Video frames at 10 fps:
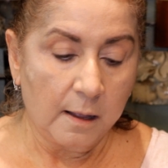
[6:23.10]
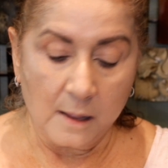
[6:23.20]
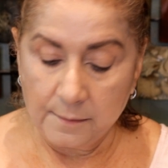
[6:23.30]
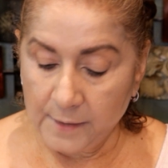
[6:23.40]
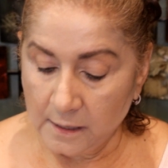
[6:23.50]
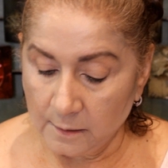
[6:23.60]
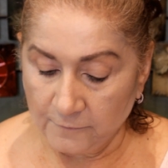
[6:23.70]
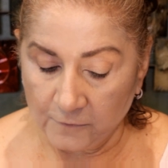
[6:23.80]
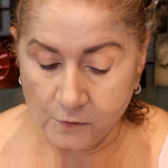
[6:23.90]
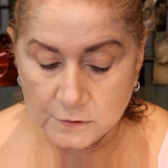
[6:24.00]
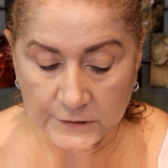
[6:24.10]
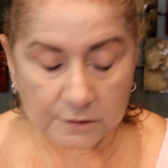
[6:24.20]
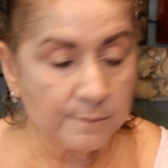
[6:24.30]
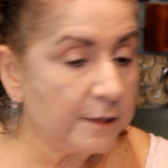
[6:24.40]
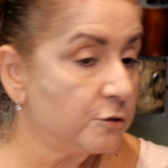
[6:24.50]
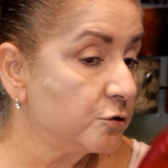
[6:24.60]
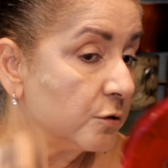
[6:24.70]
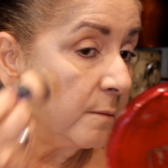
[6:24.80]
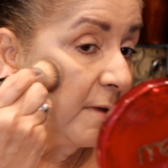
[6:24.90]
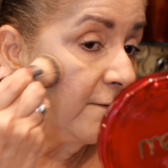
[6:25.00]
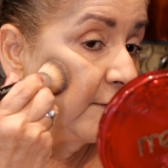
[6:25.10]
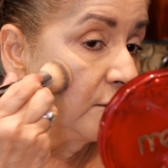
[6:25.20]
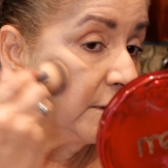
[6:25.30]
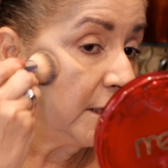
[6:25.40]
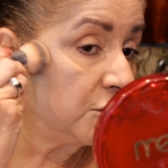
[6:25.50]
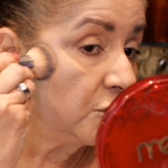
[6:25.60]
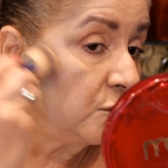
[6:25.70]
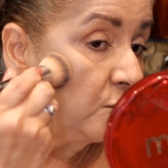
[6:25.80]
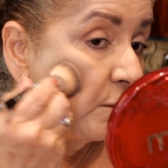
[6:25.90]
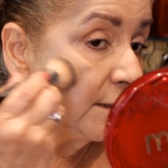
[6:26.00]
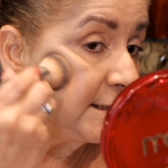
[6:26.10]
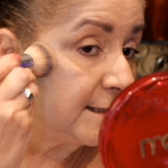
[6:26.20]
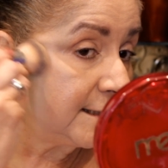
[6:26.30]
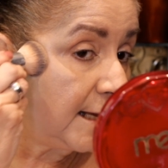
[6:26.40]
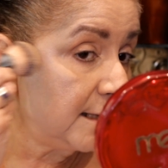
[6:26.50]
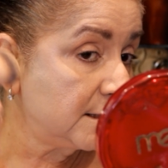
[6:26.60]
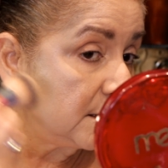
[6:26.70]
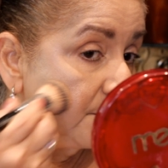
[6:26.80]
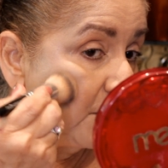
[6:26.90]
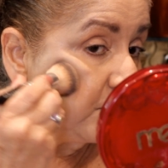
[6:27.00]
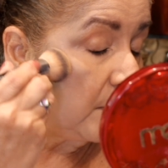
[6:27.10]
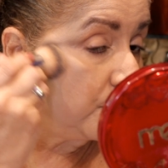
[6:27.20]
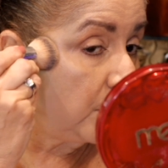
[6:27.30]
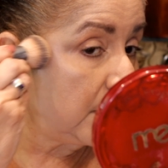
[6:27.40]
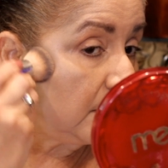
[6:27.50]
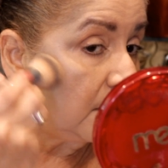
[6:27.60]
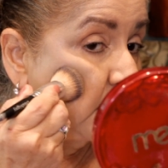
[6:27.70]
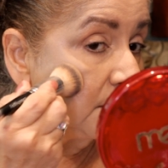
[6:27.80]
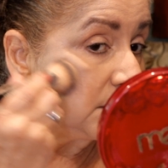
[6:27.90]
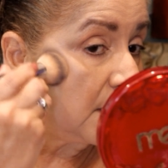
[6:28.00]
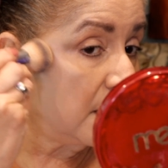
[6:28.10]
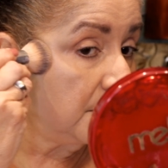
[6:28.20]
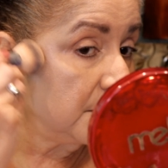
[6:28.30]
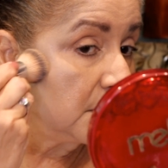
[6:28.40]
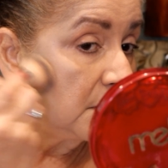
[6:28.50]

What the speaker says: eye makeup first to make sure my foundation was set before I put anything on top.